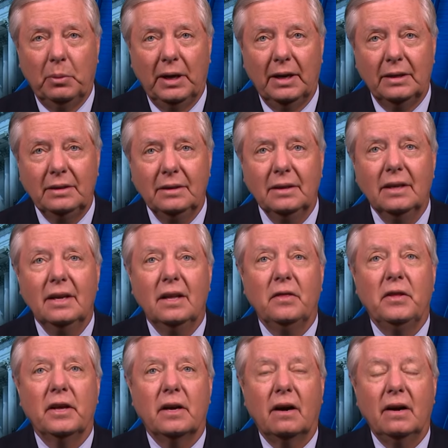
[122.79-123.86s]
Biden,
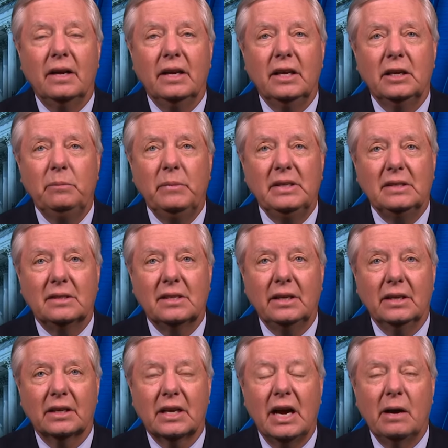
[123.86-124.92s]
that our enemies
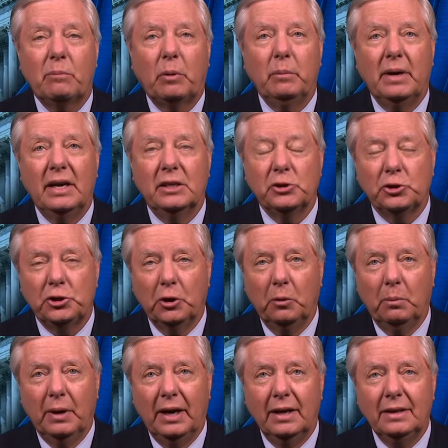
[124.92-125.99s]
see a compromised Joe
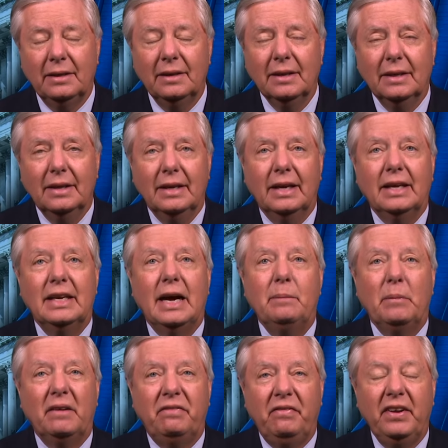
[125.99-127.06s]
Biden, and
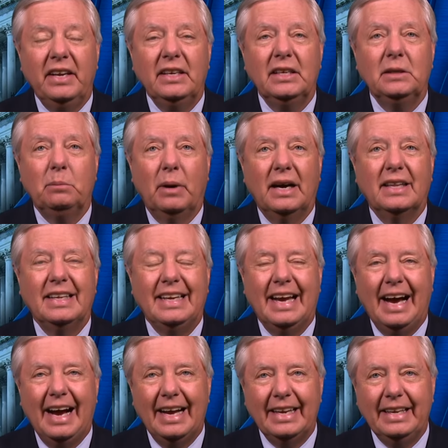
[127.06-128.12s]
I'm offended by the
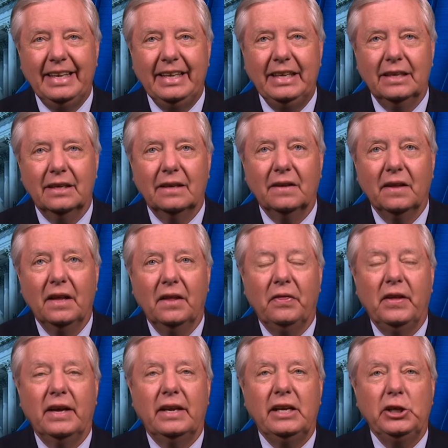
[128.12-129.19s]
idea
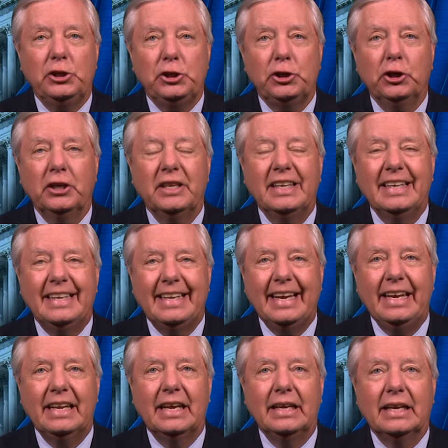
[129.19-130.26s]
that he shouldn't
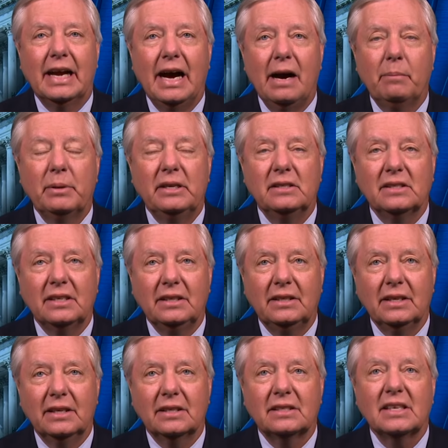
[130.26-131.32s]
take a competency
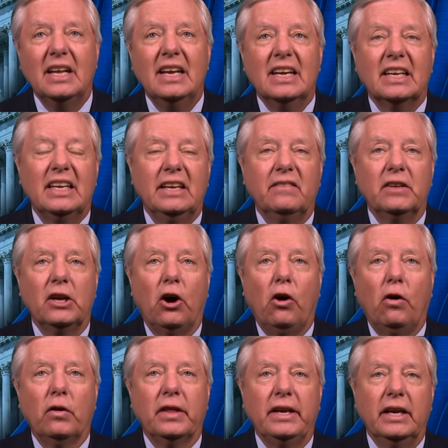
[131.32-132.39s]
test given
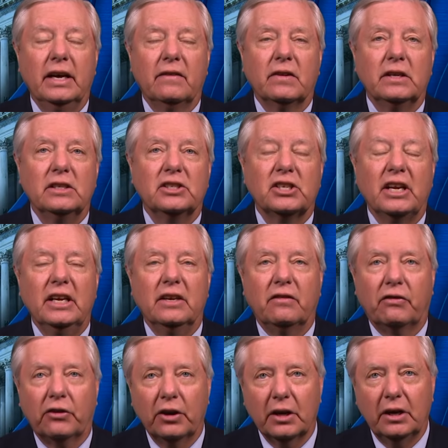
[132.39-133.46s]
all the evidence in
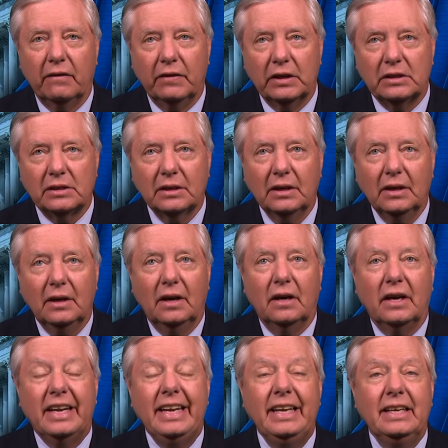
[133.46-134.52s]
front of us.
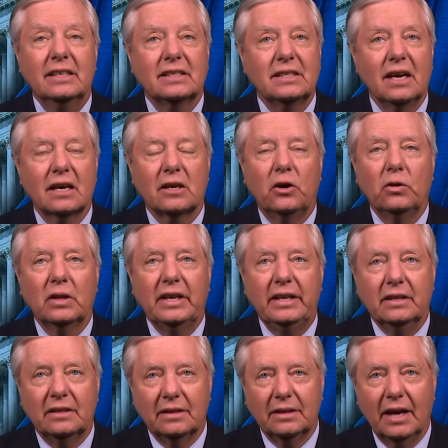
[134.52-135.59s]
Uh, he is not only
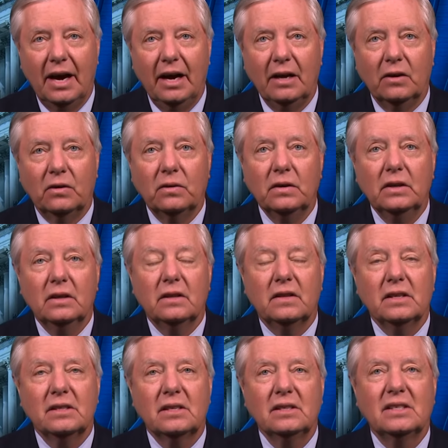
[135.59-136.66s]
in denial,
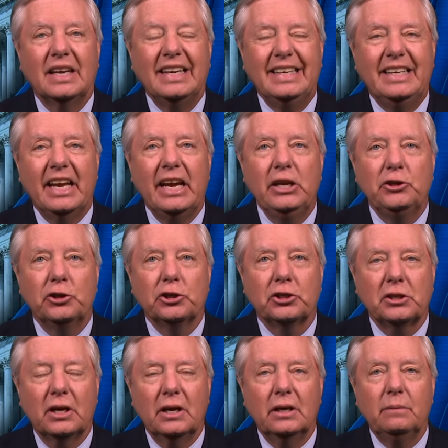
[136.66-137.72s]
this is a dangerous
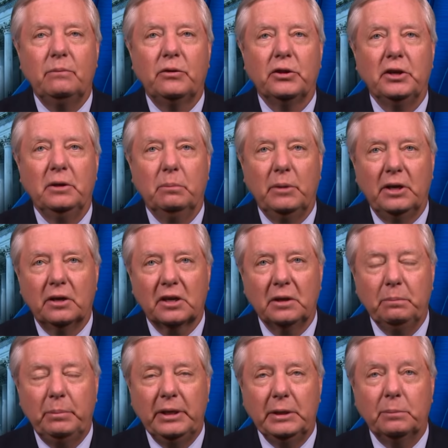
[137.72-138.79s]
time for the
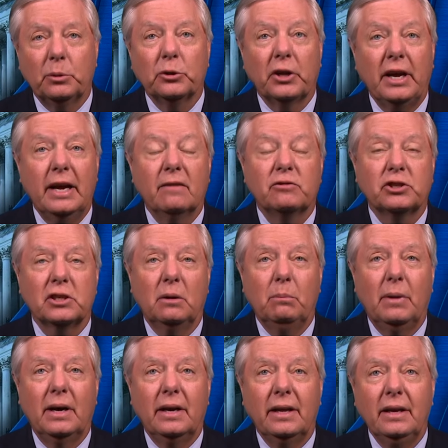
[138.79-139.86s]
American people to have
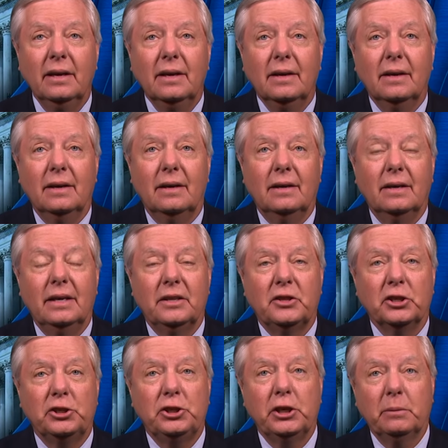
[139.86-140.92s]
somebody uh, at
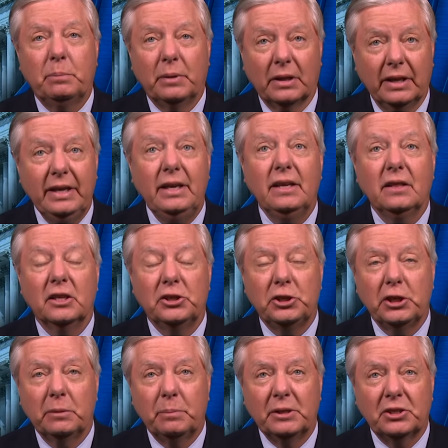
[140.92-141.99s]
the ship leading the
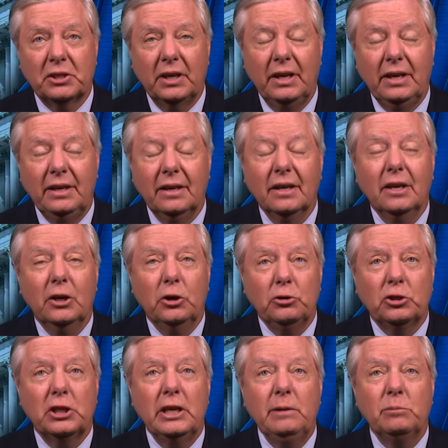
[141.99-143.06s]
ship of state who
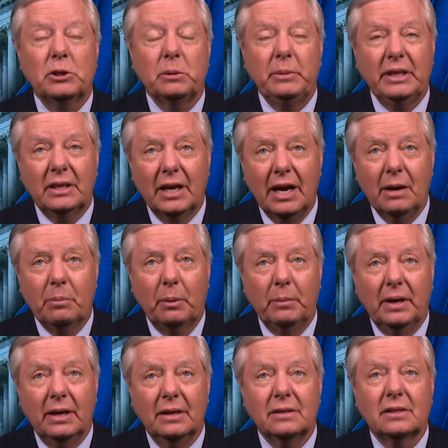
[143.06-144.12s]
seems to be
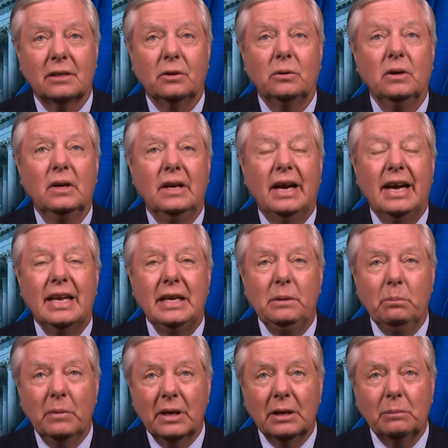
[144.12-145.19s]
compromised. So, at a
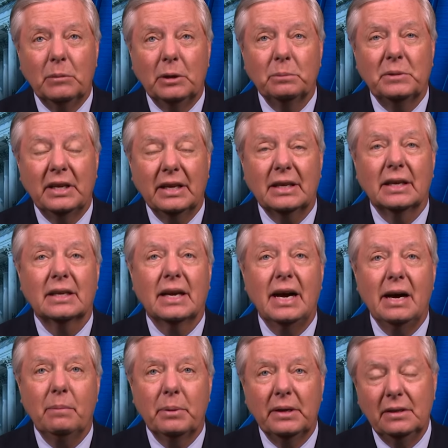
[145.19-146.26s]
minimum, take a
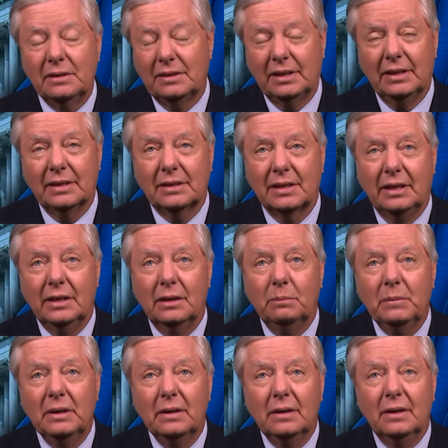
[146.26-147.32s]
competency exam.
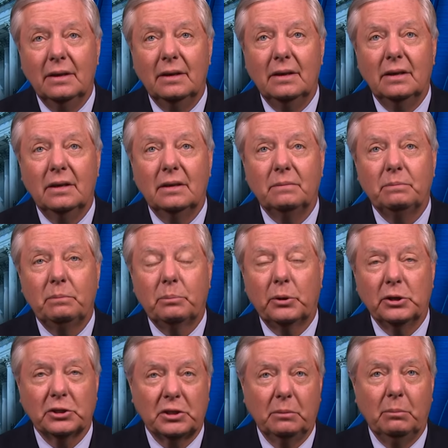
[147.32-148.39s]
Speaking, uh,
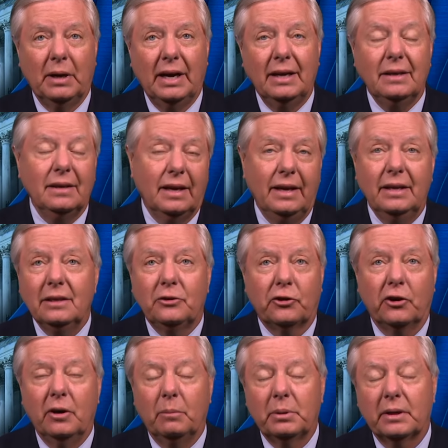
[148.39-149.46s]
President Biden and
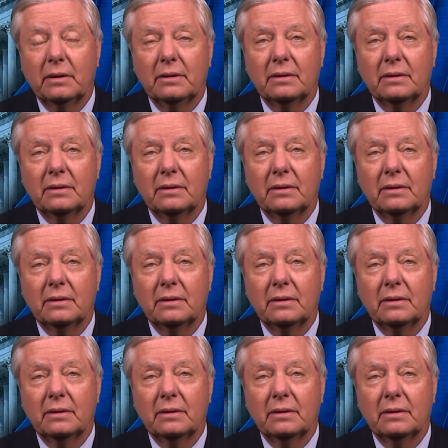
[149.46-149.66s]
Trump.